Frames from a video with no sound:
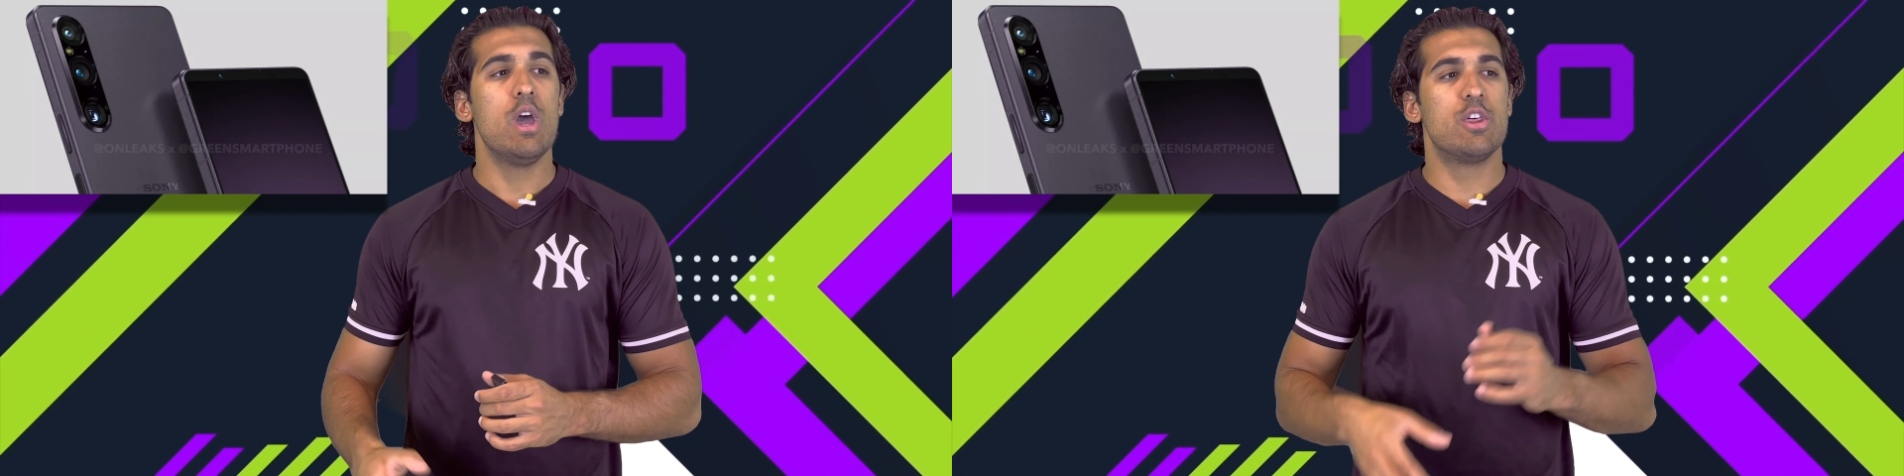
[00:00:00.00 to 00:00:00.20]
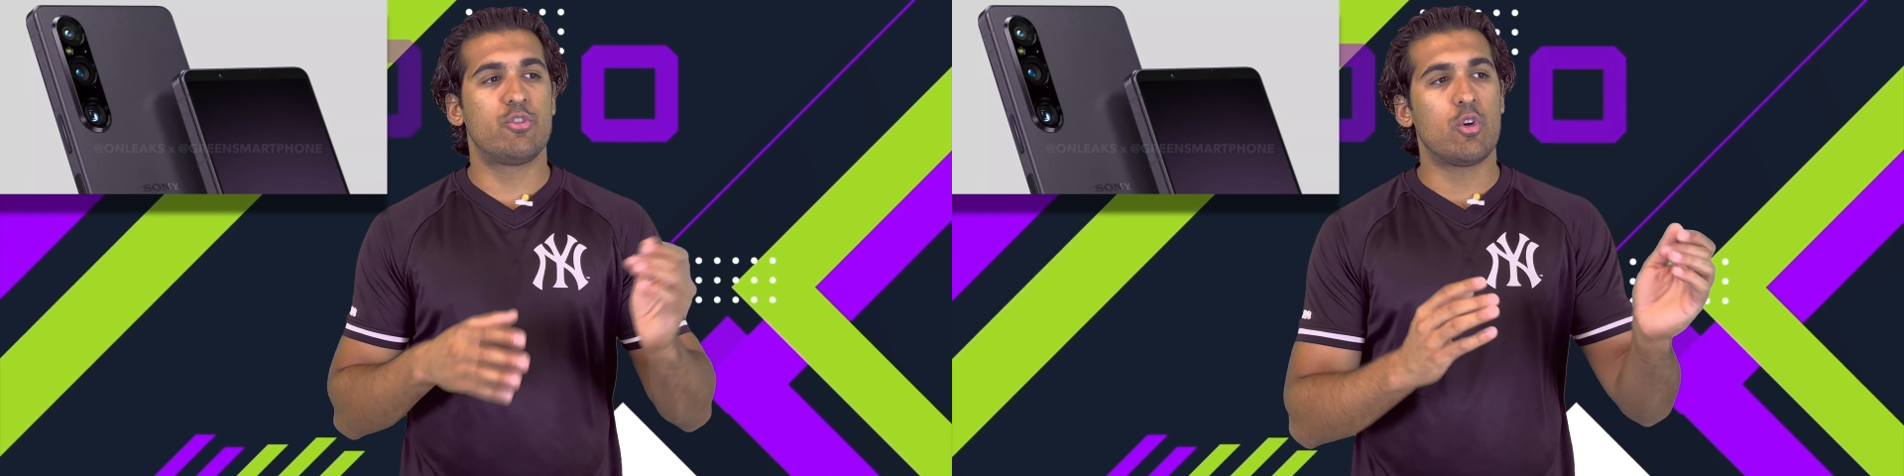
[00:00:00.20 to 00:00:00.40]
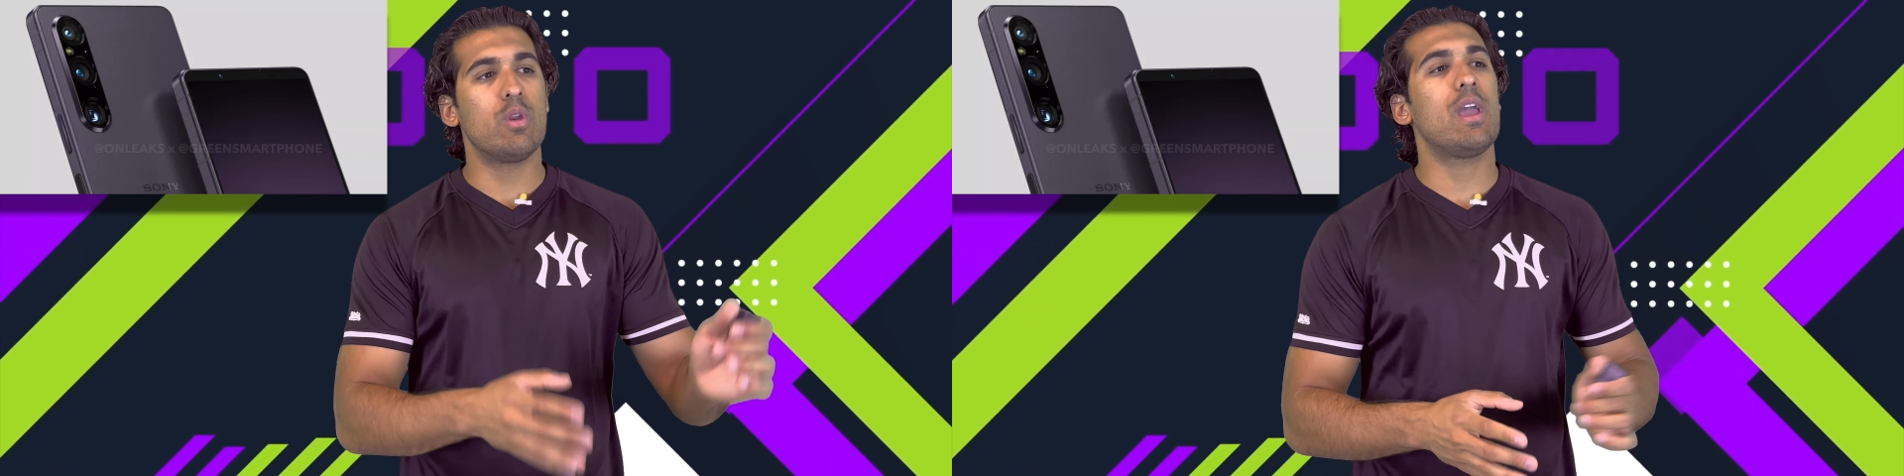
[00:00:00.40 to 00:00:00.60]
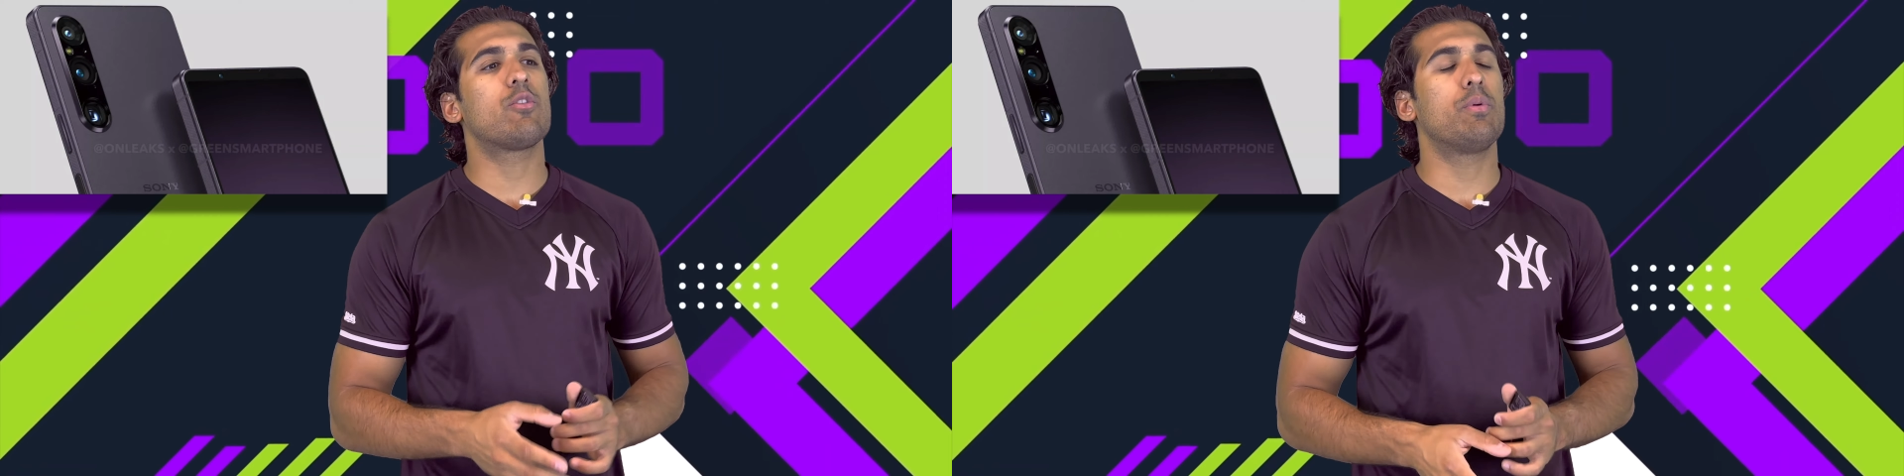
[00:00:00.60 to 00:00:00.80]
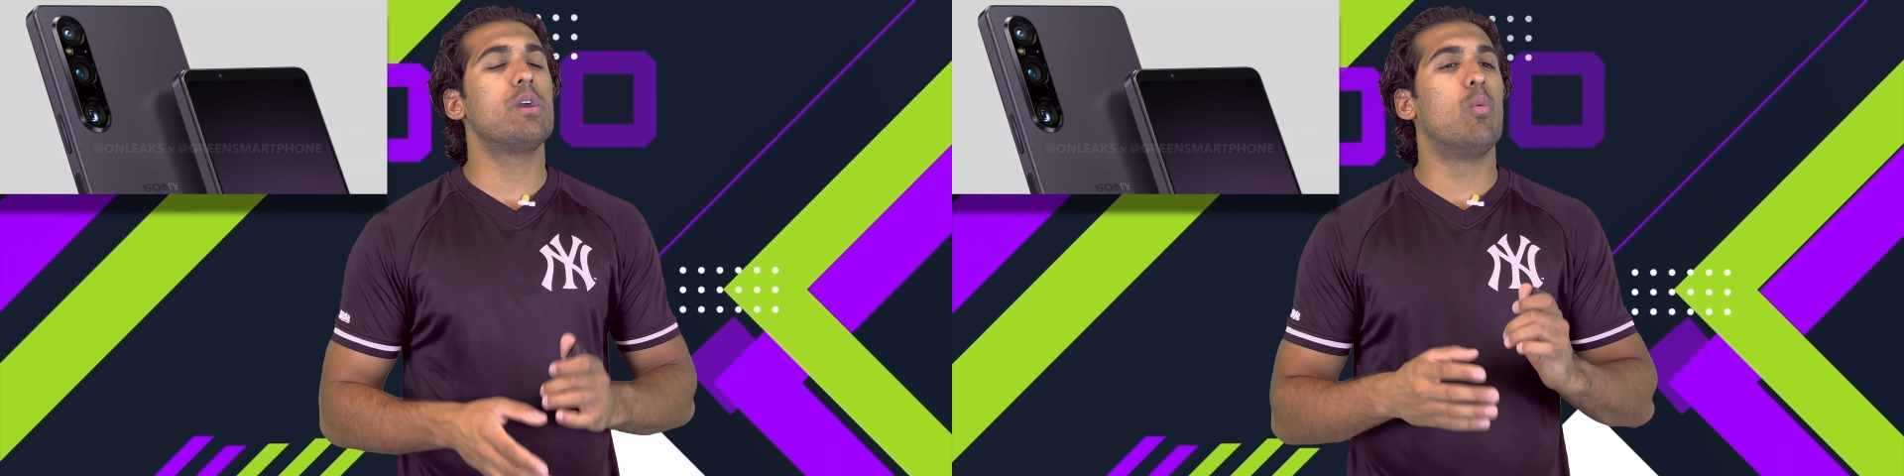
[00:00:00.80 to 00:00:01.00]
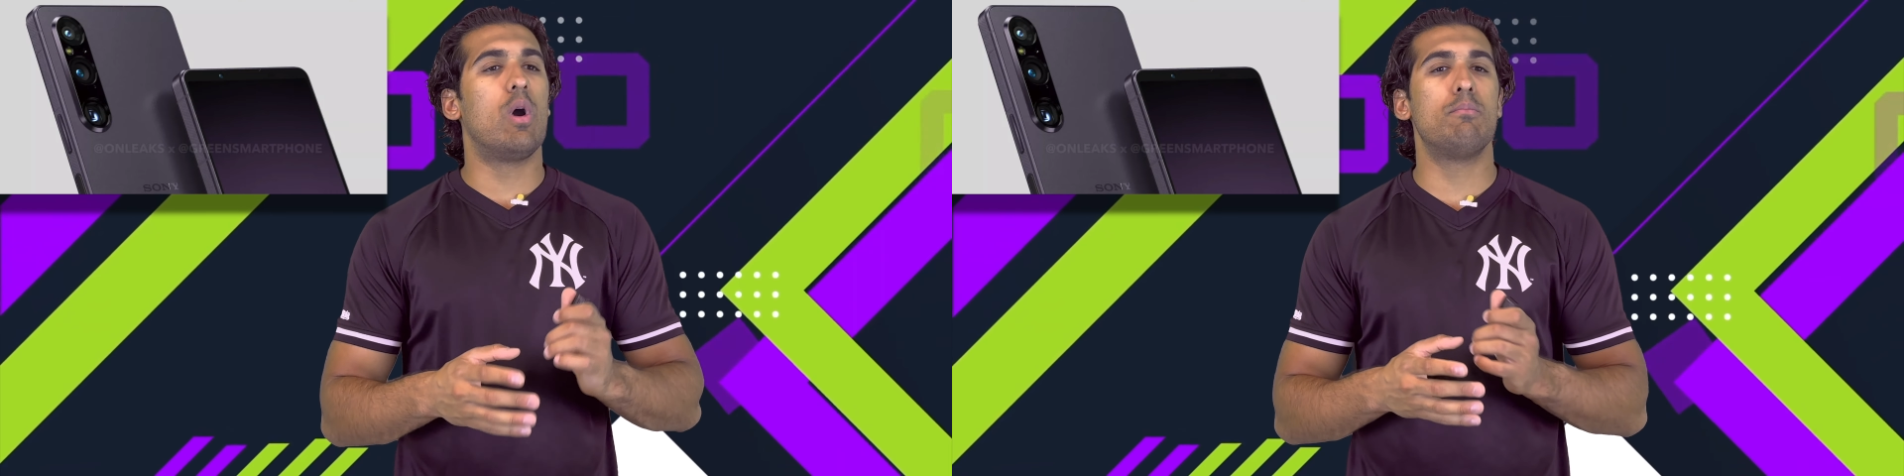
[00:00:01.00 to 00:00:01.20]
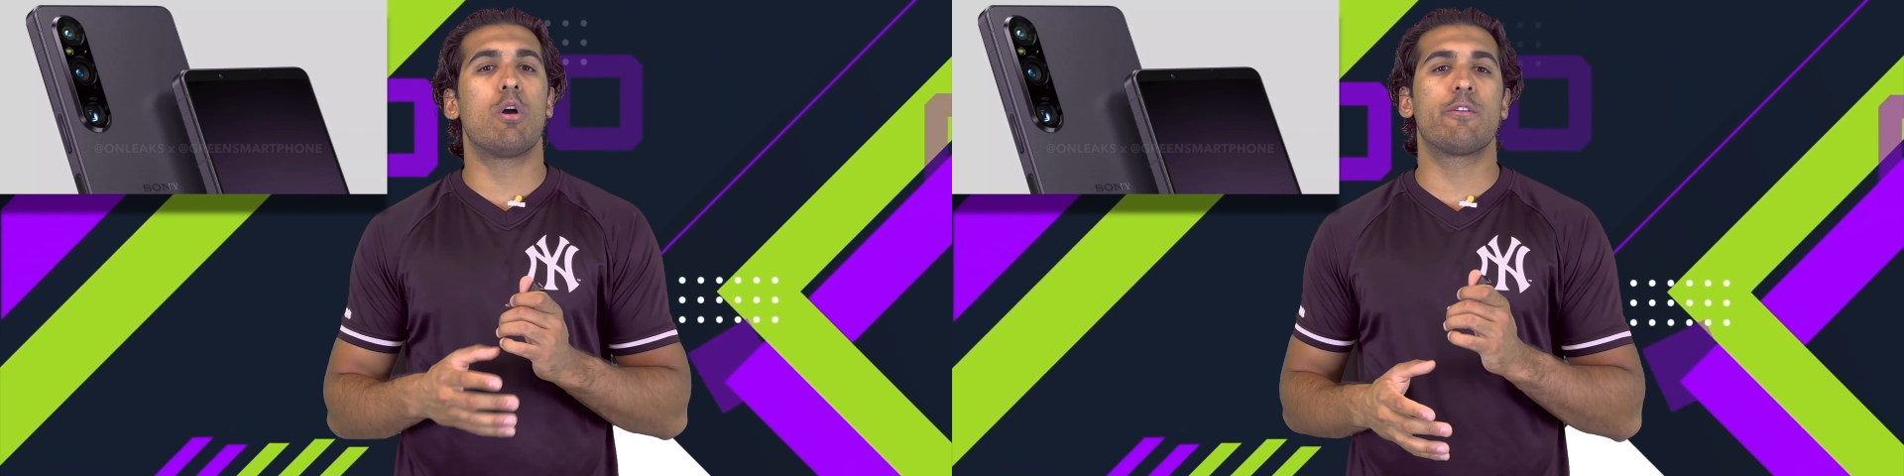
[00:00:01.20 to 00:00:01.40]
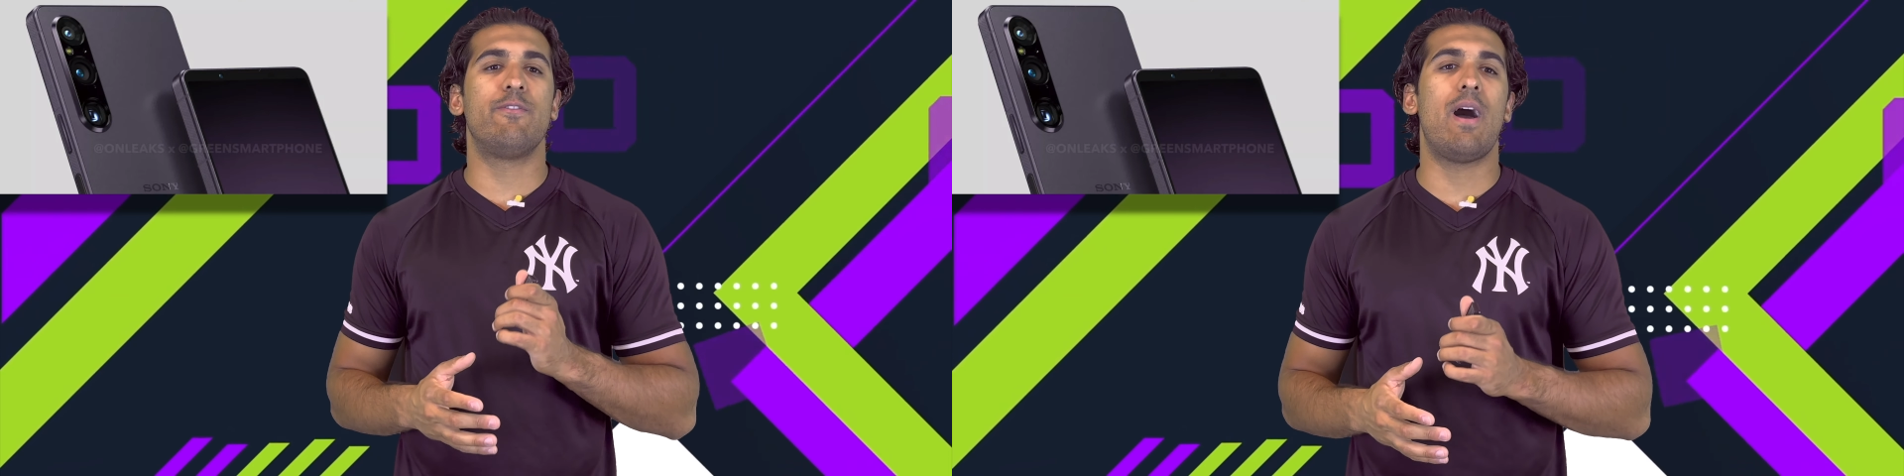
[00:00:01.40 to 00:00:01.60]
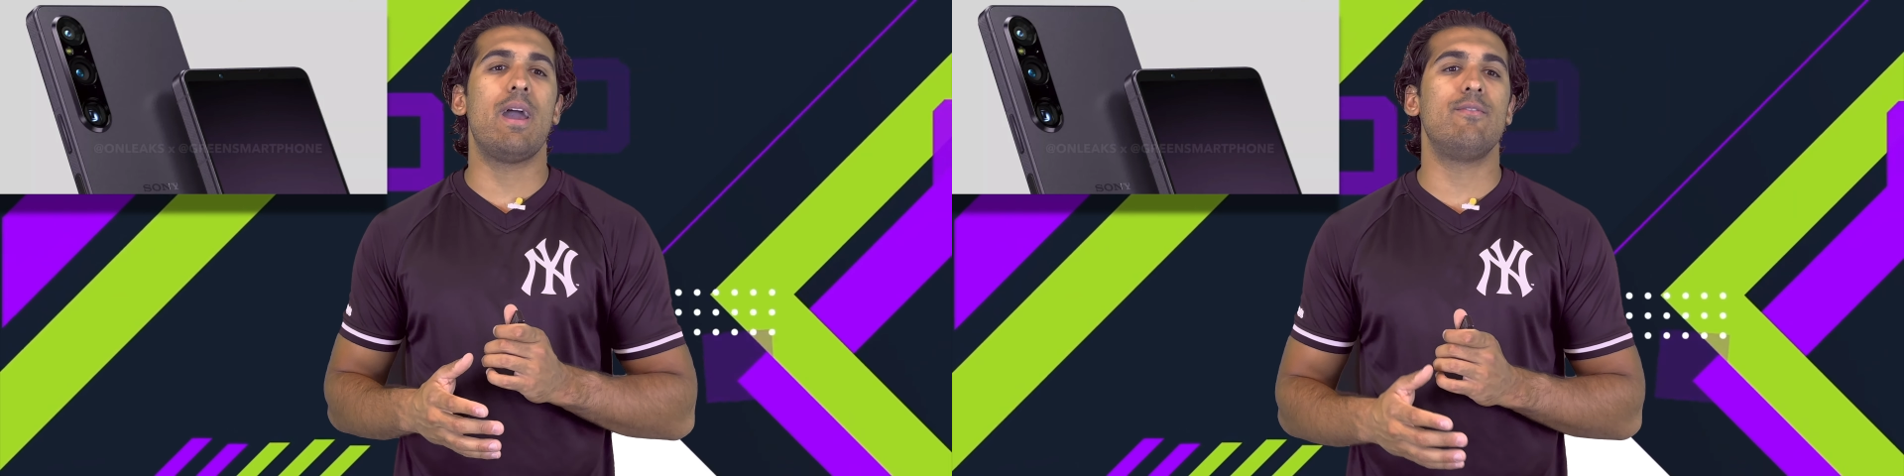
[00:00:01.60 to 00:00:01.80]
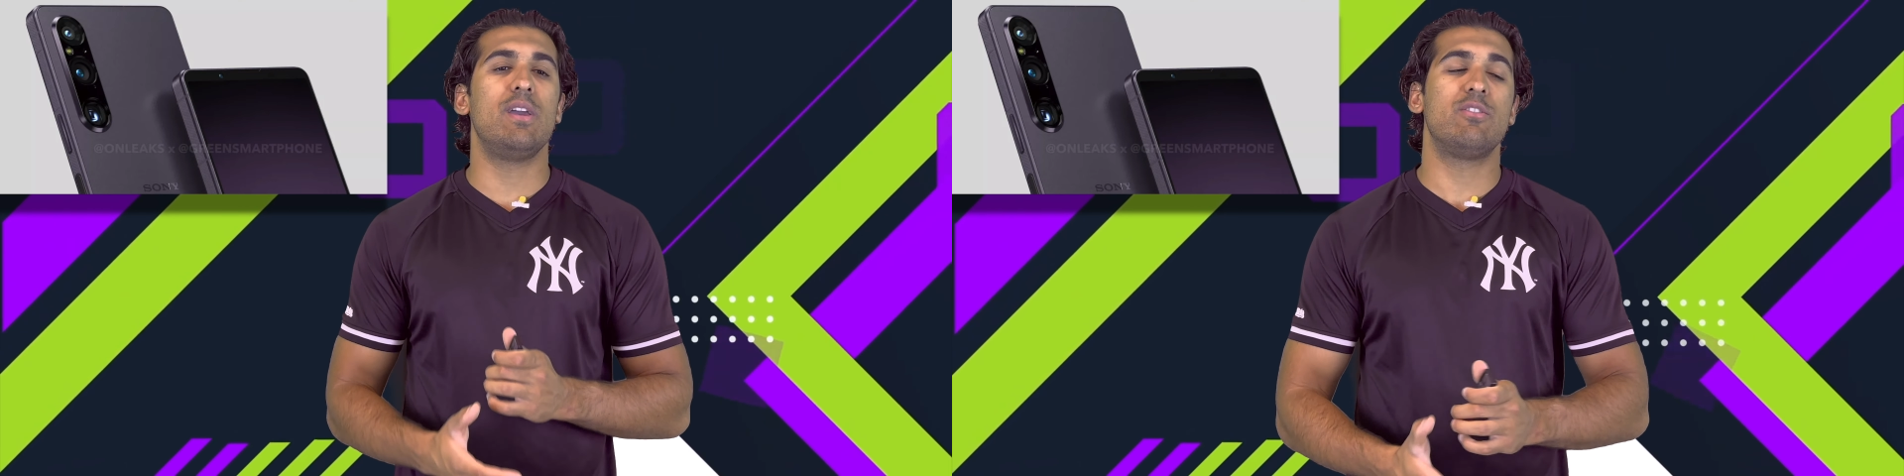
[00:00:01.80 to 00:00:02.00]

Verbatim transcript: The Sony Xperia 1 Mark V